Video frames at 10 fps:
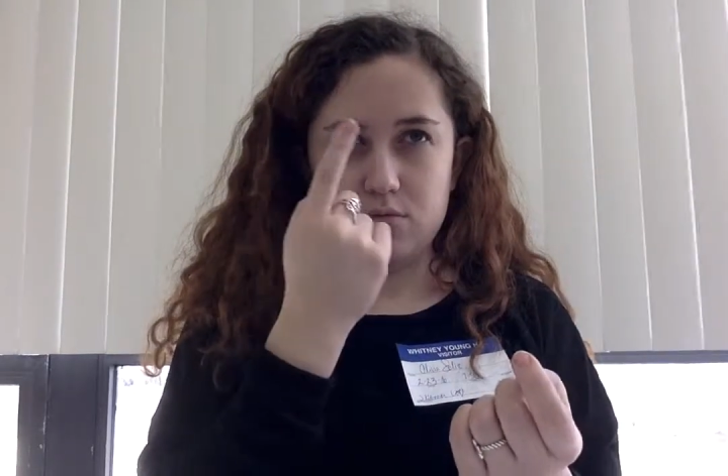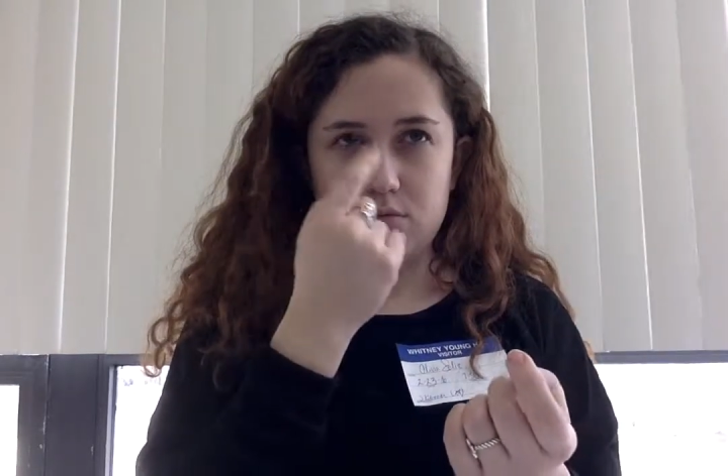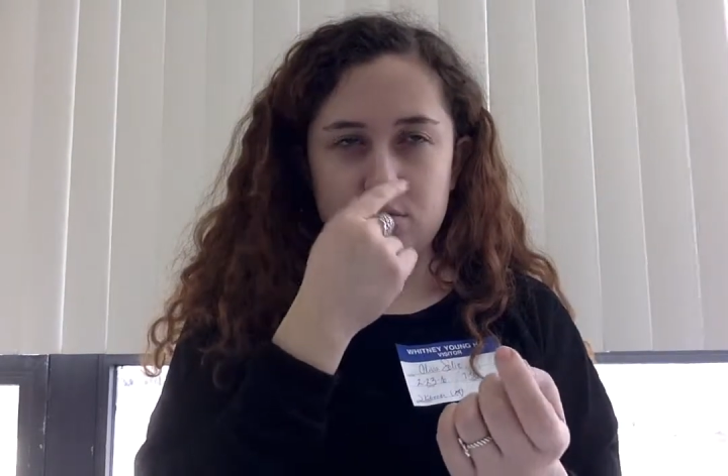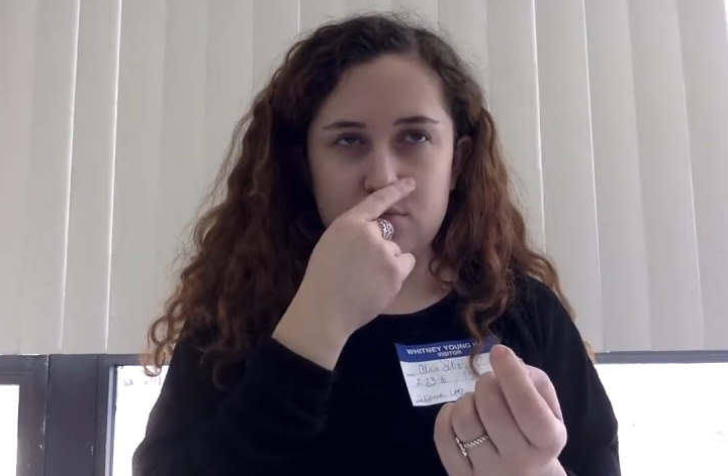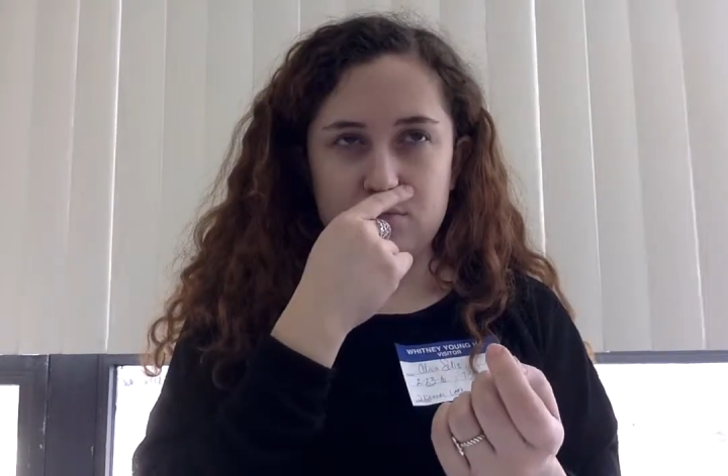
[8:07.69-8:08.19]

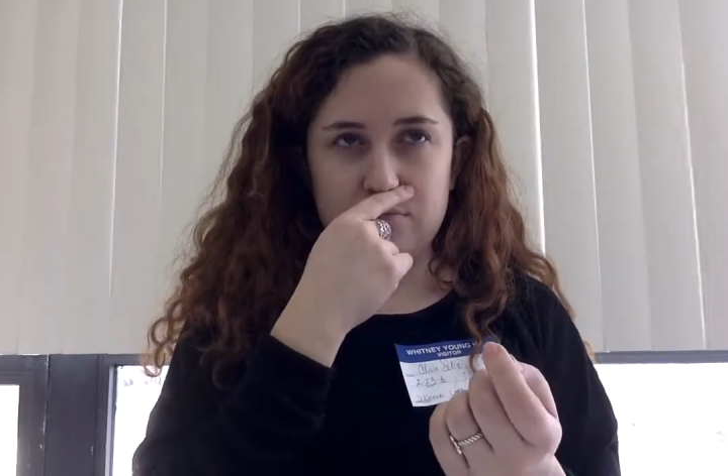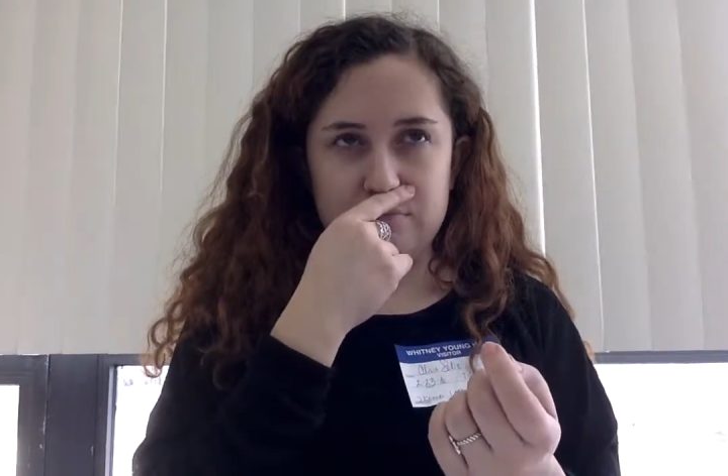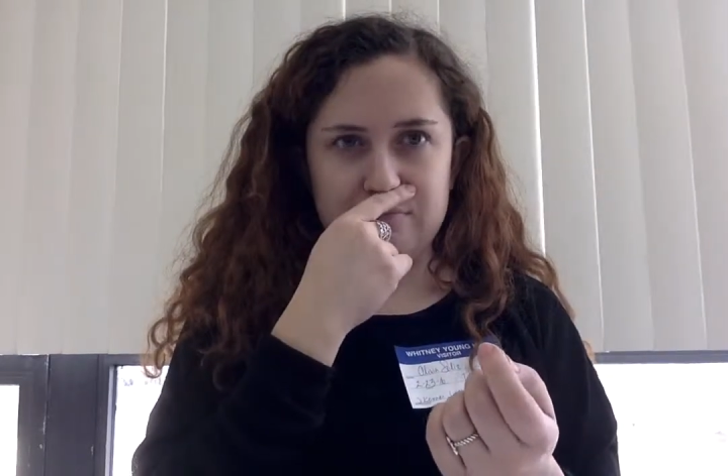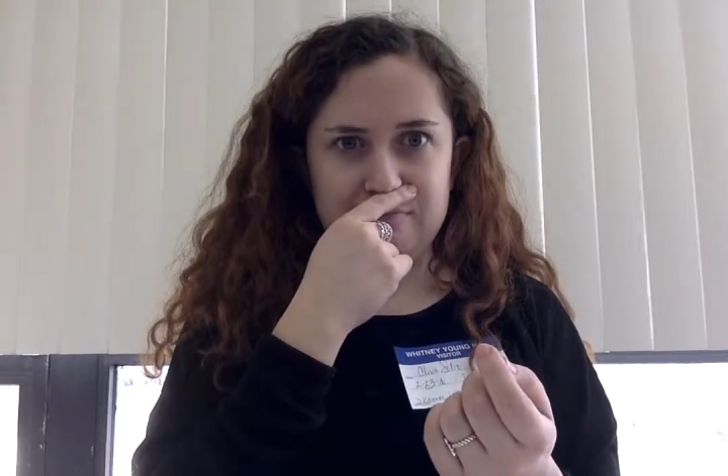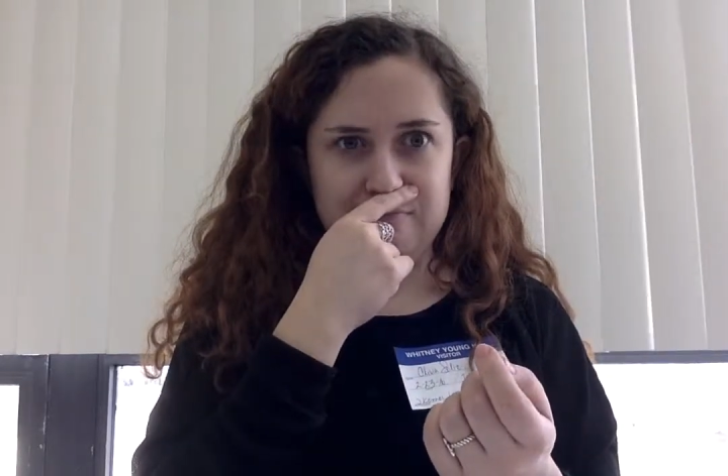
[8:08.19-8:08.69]
So here, I
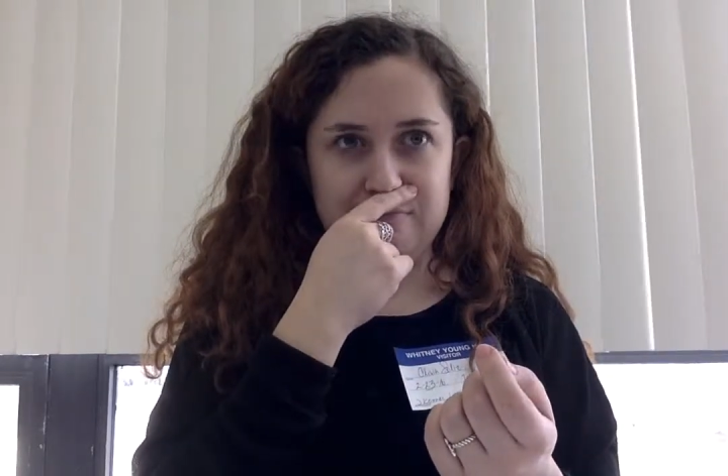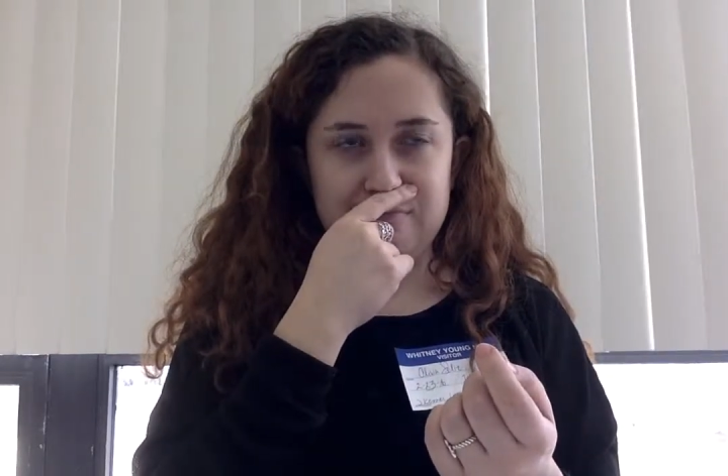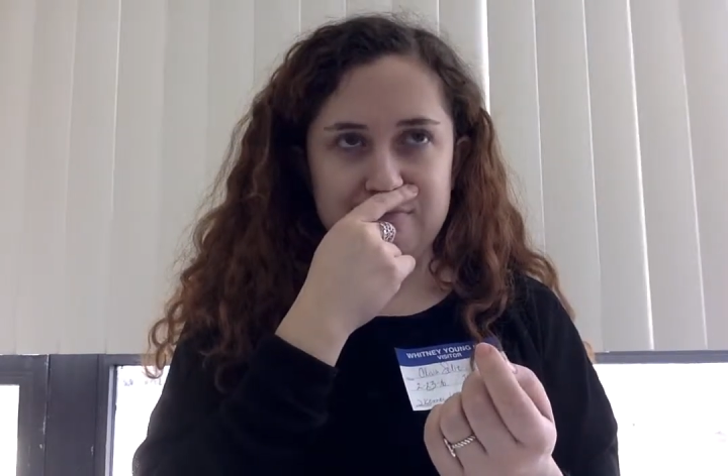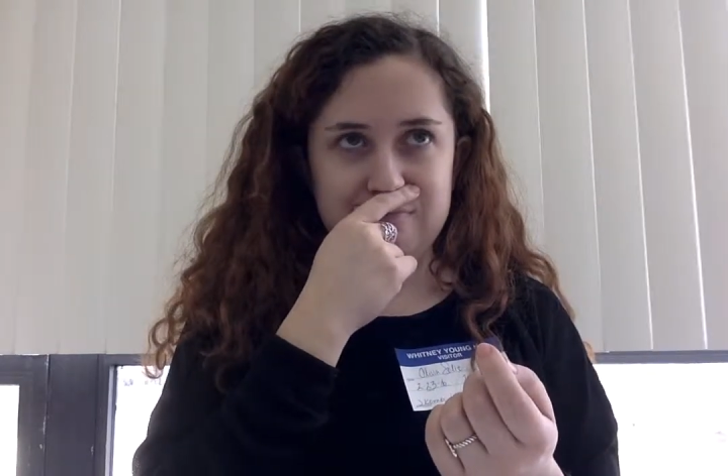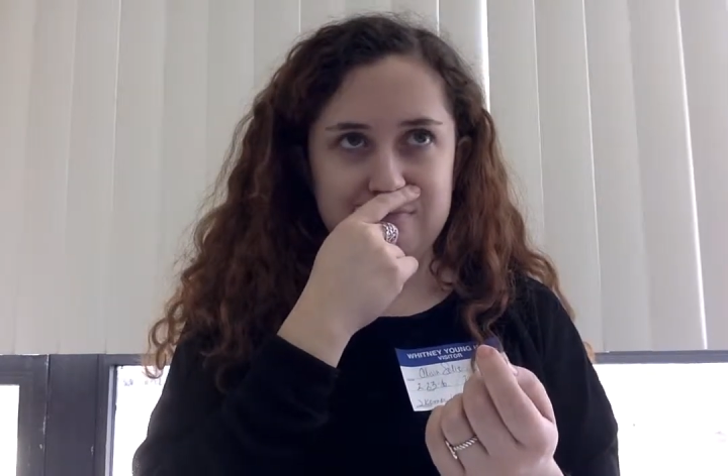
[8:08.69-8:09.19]
think it should be
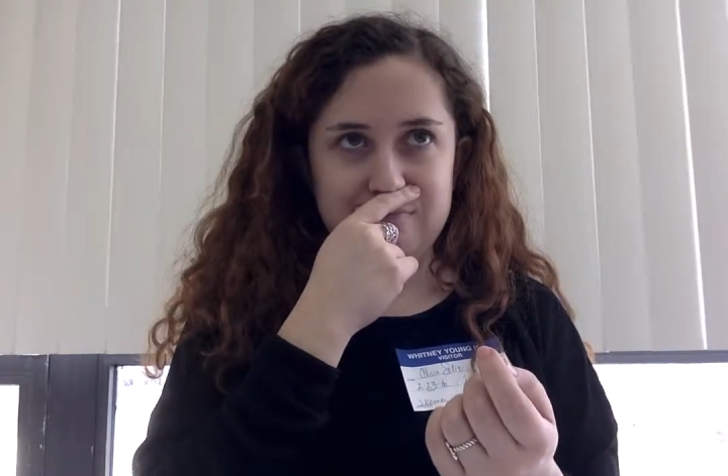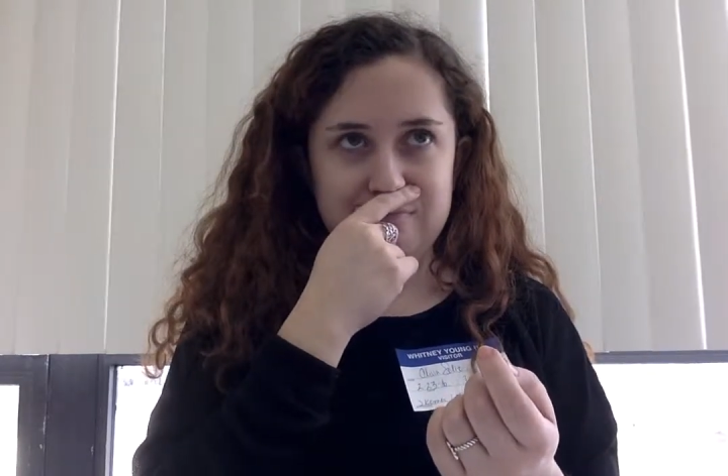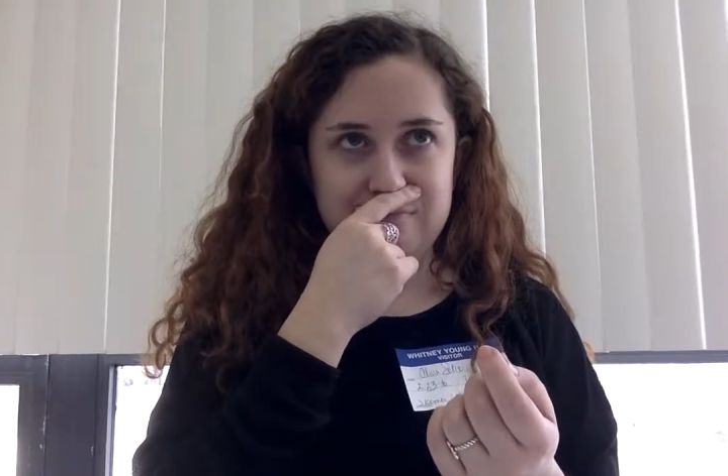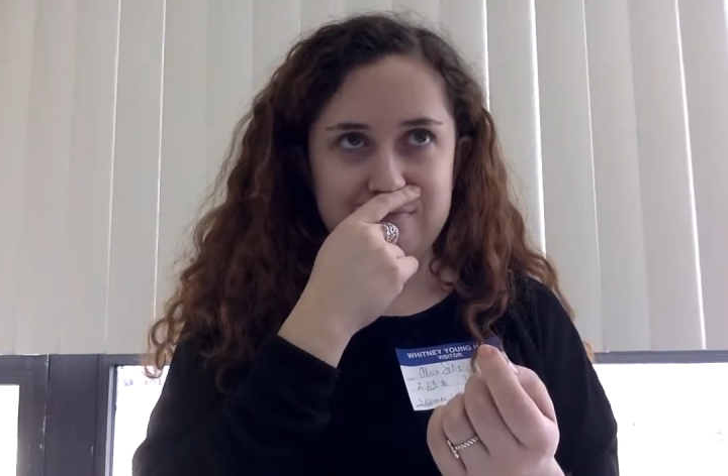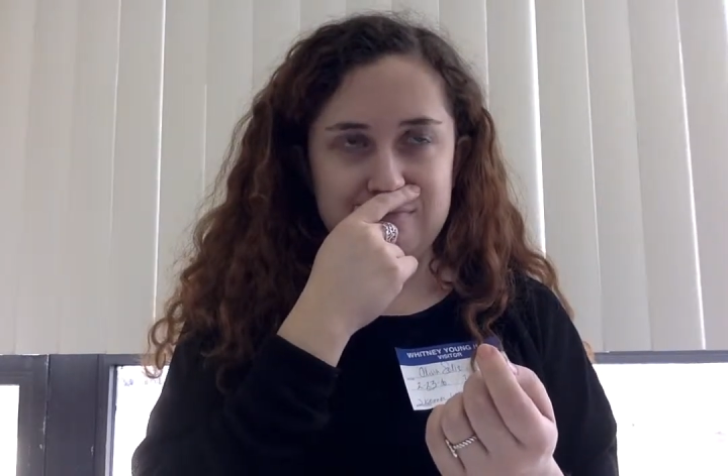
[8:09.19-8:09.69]
really
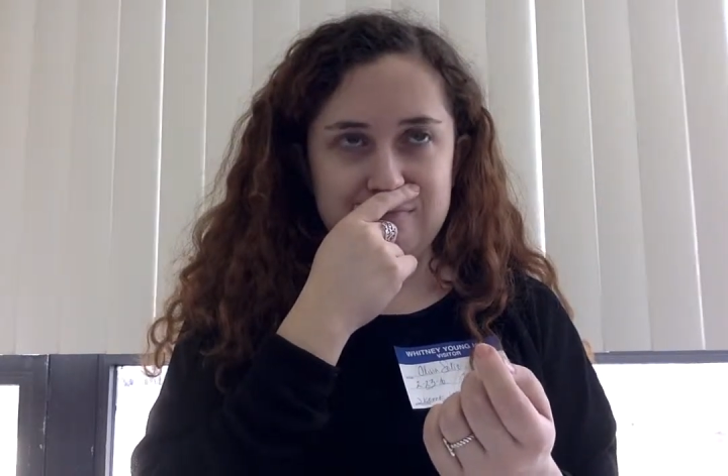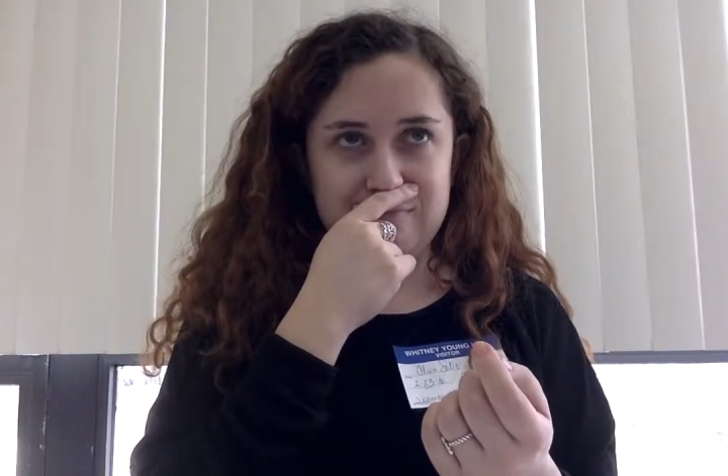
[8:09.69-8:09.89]
clear